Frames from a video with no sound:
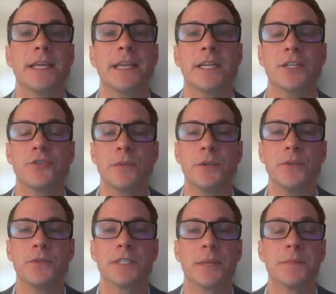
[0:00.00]
and contribute
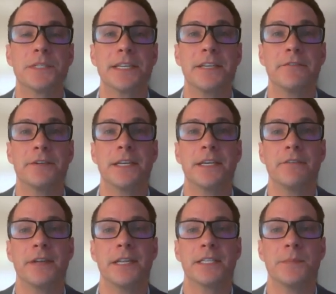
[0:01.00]
to some significant
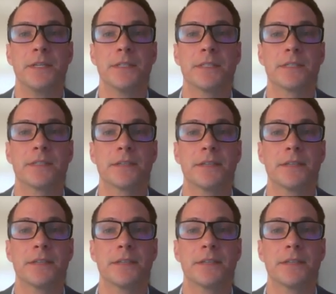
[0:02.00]
advancements,